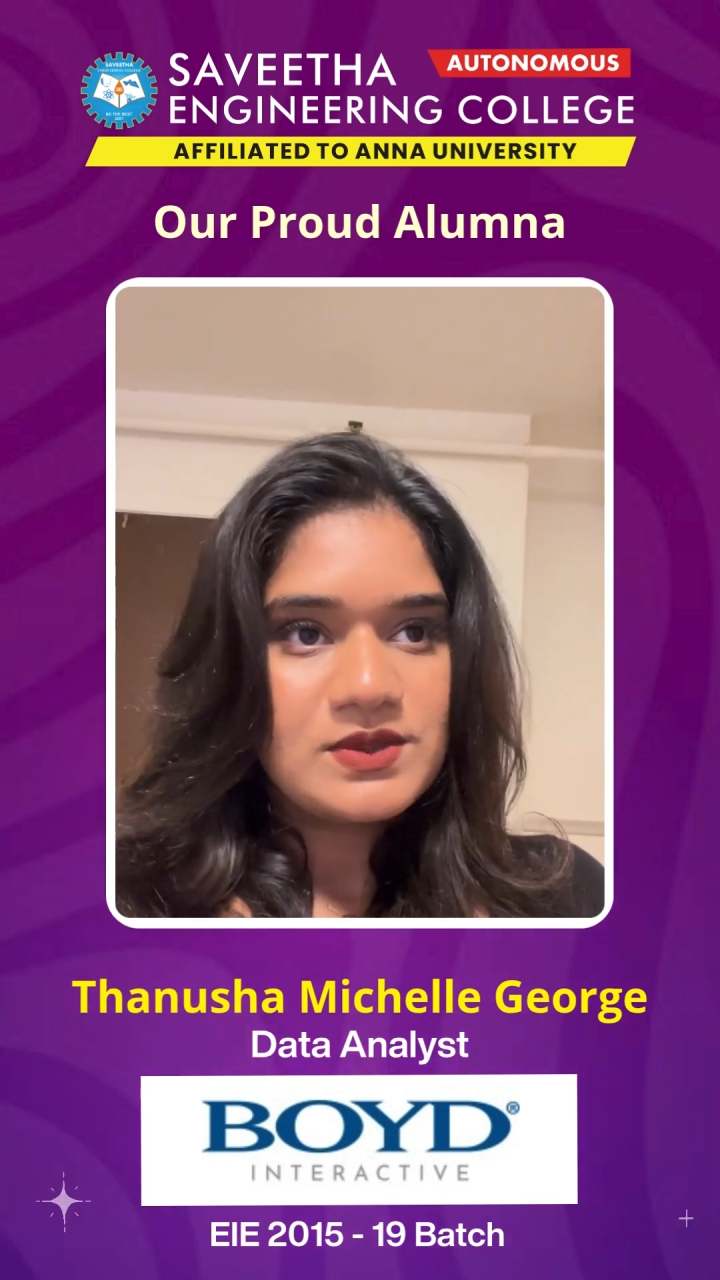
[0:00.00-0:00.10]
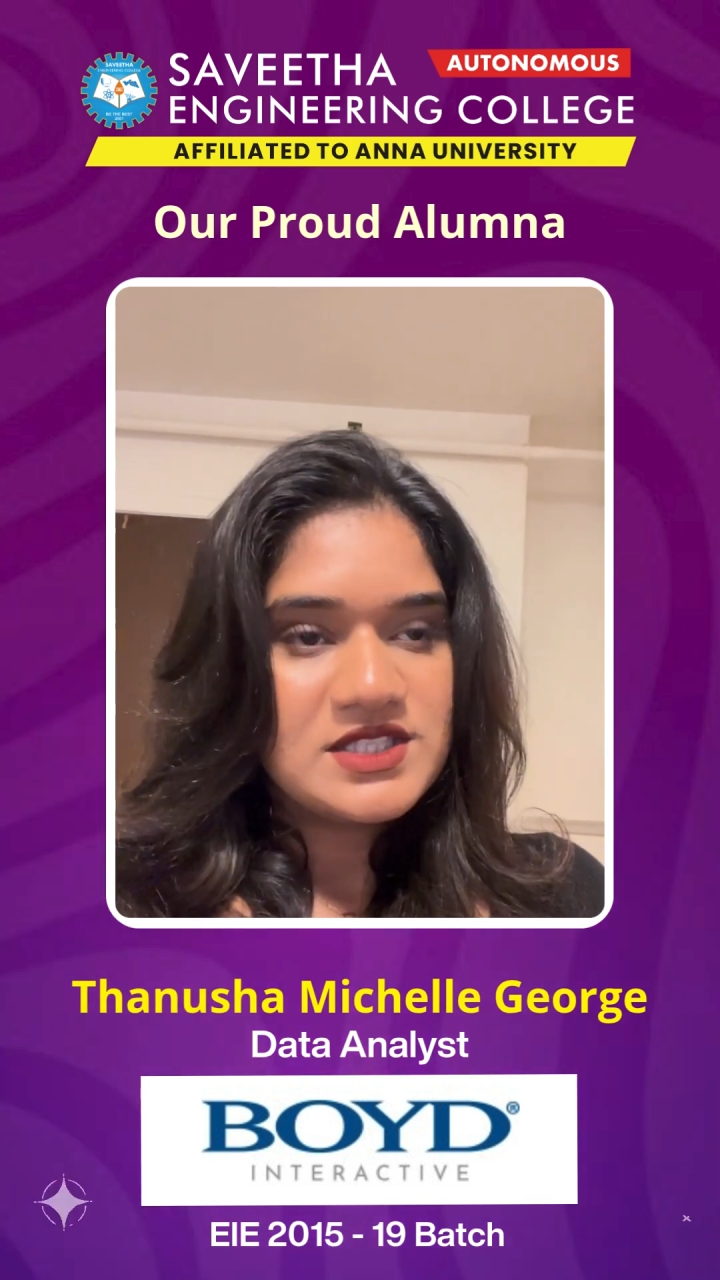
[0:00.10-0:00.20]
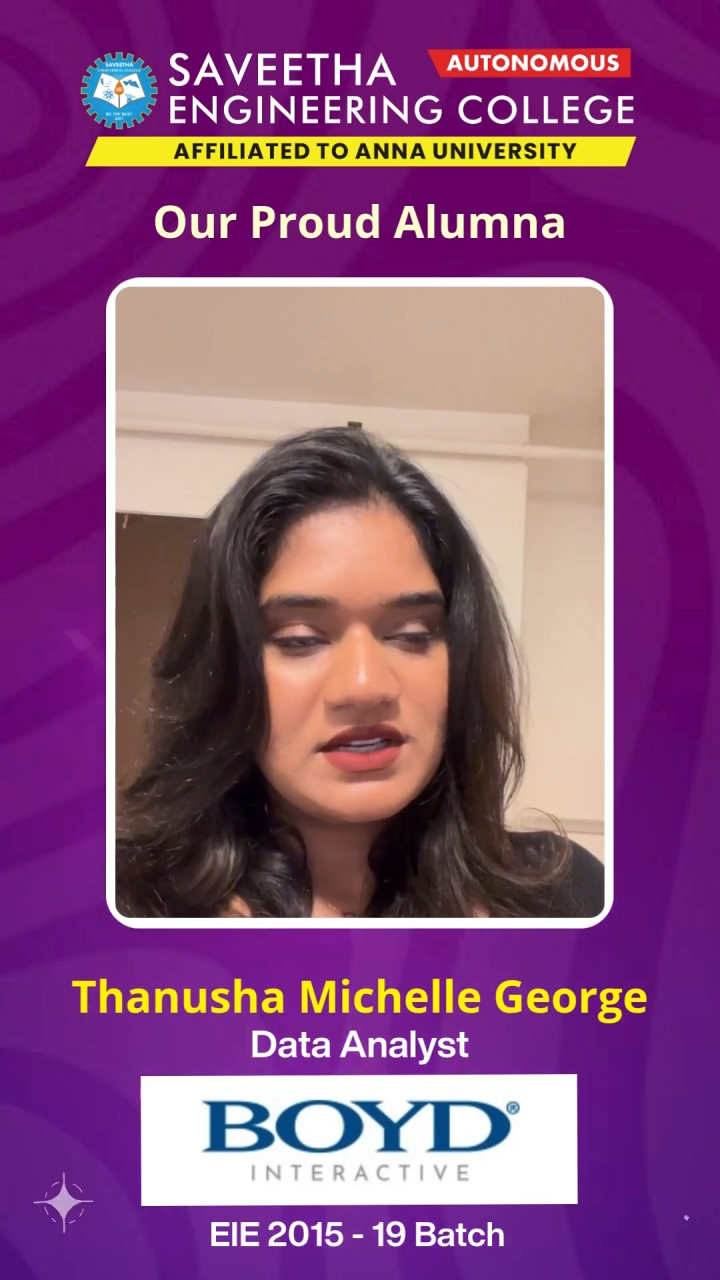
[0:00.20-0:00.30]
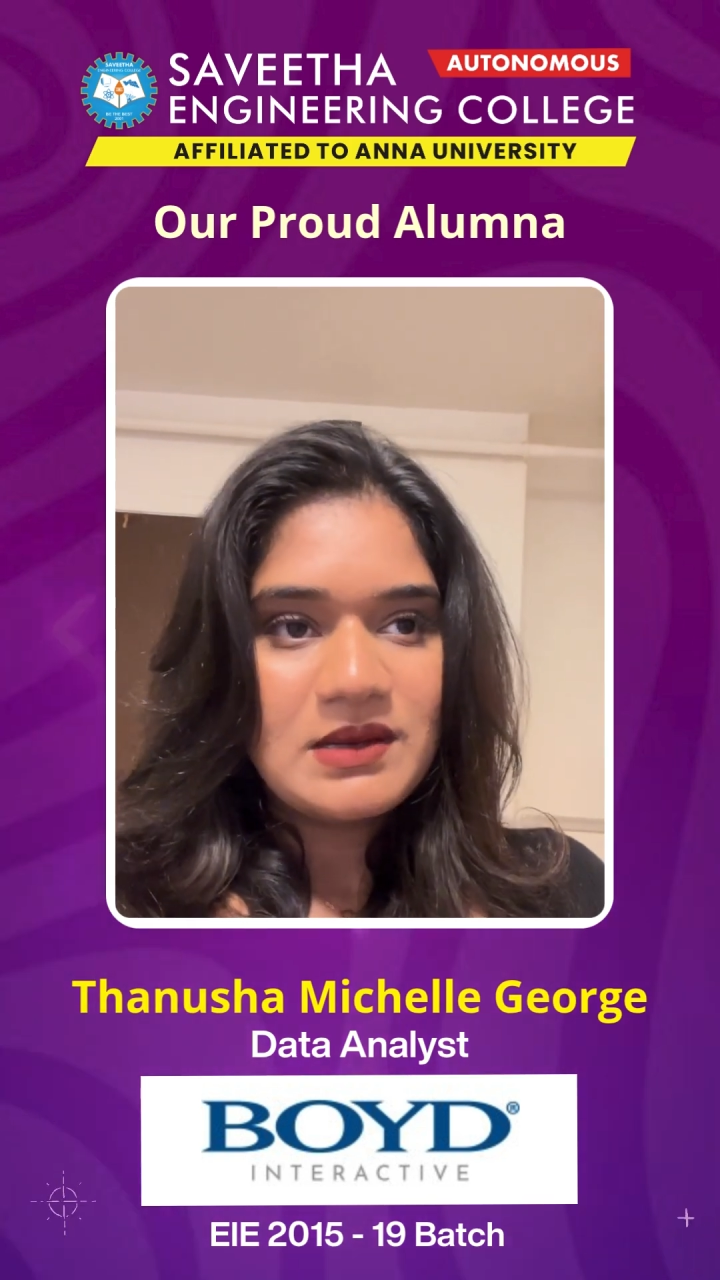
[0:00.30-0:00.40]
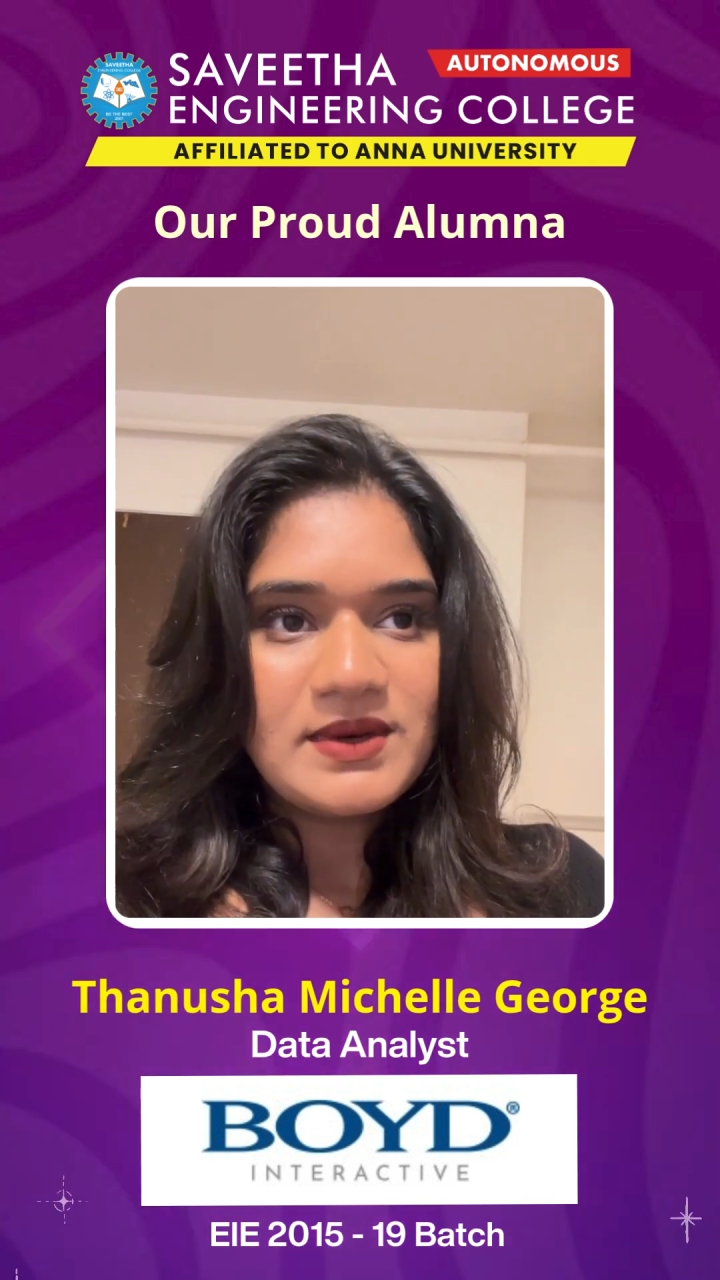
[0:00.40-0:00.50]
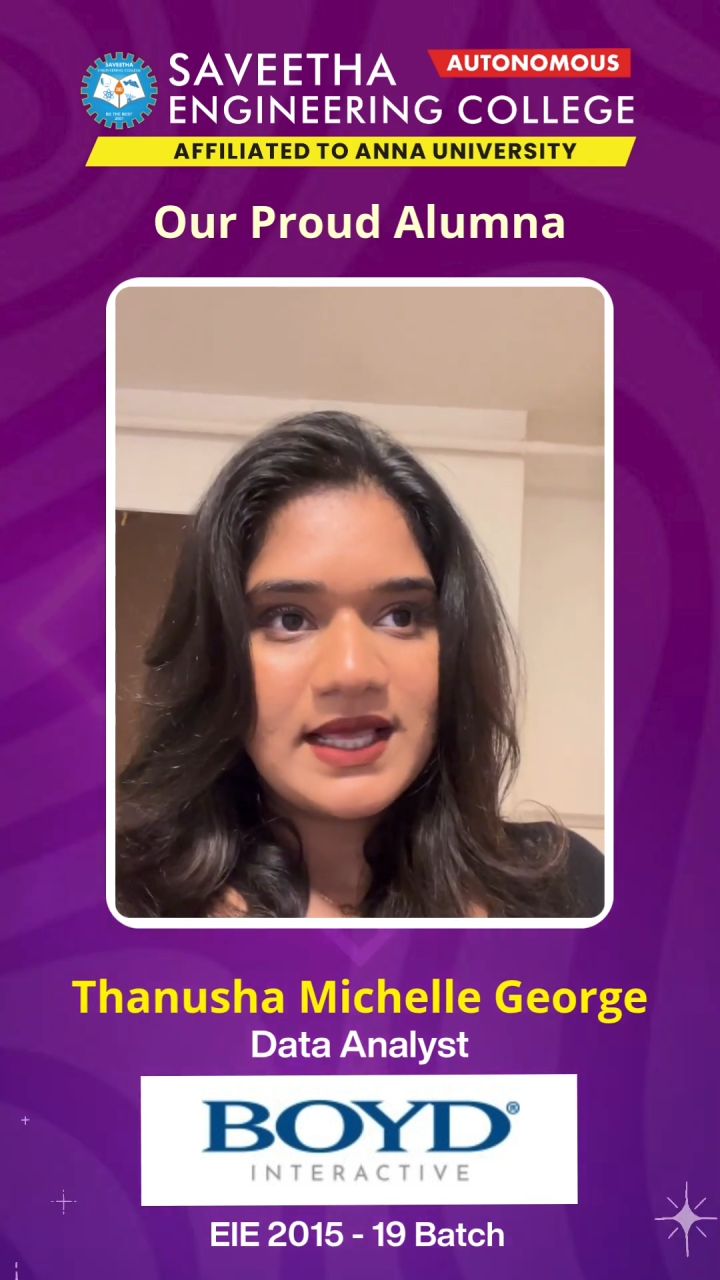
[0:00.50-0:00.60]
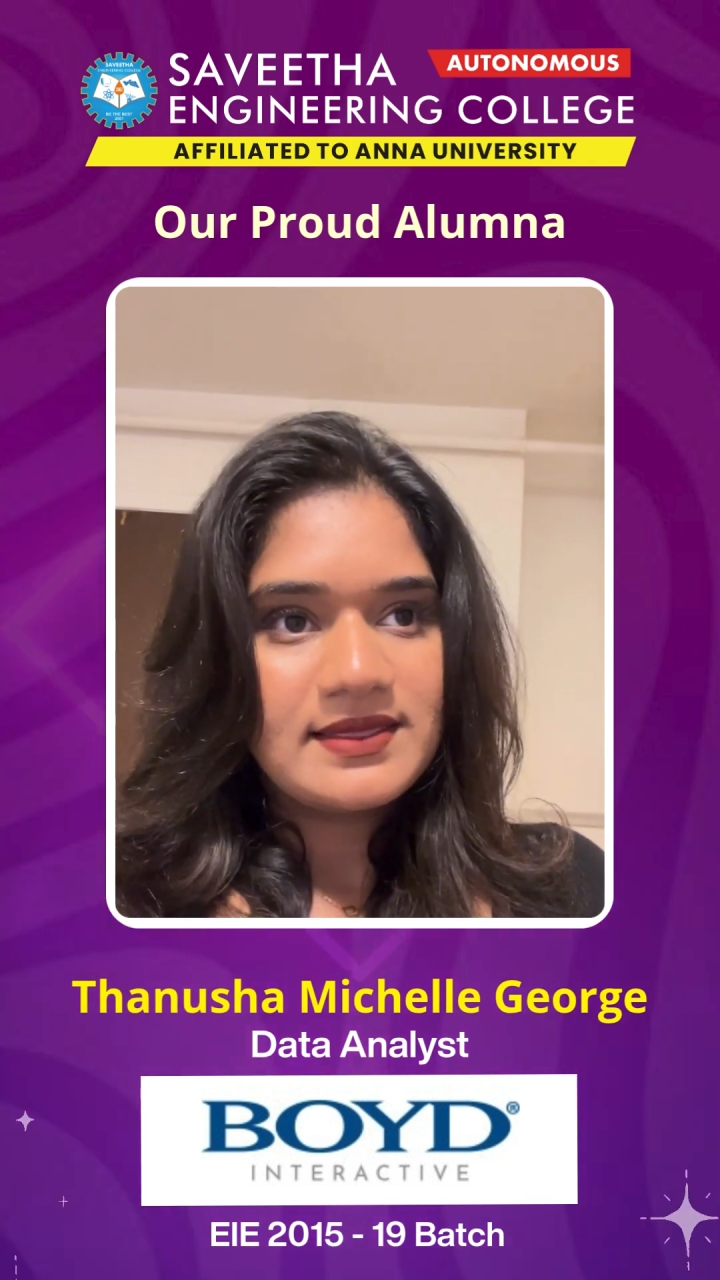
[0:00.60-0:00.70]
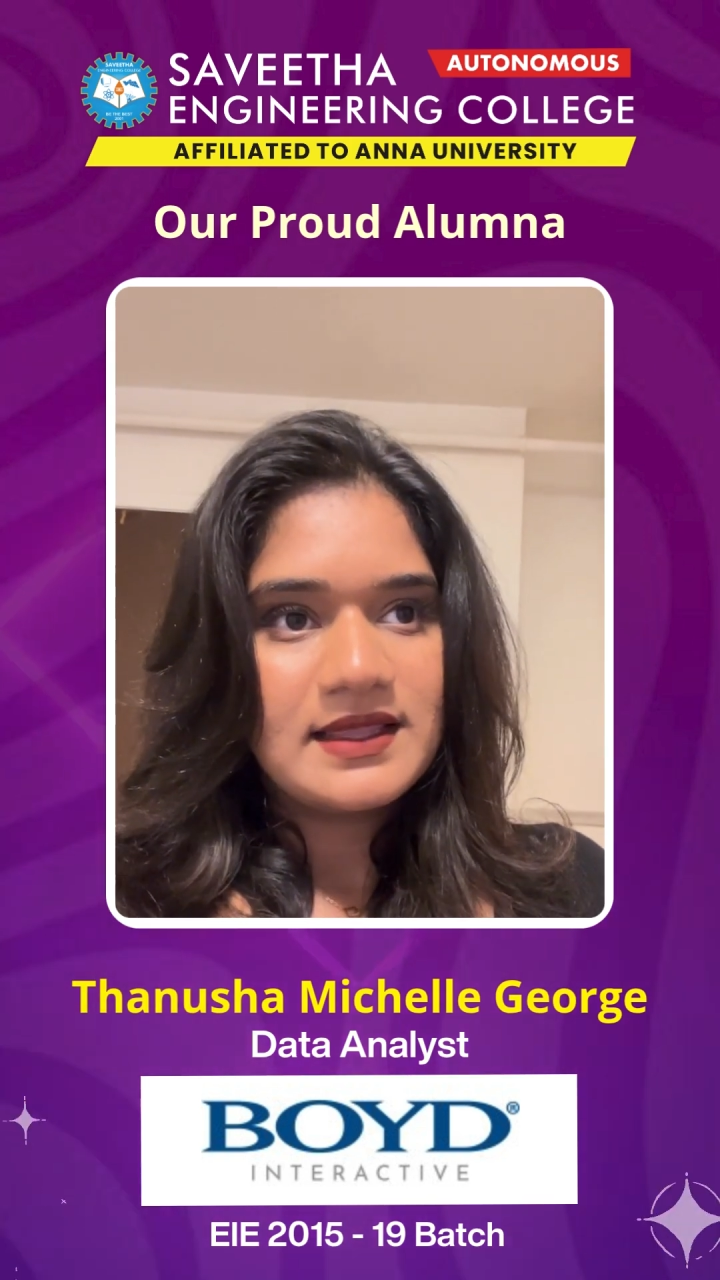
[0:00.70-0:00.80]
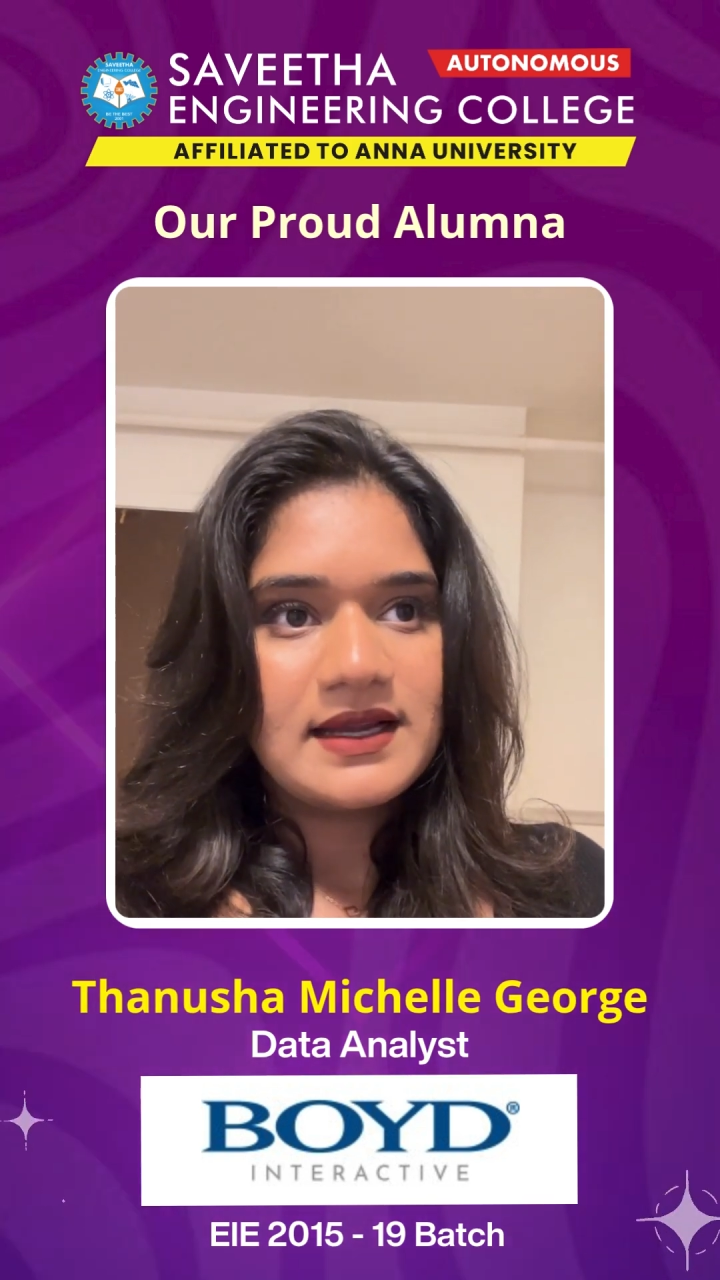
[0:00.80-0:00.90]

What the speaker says: well streamline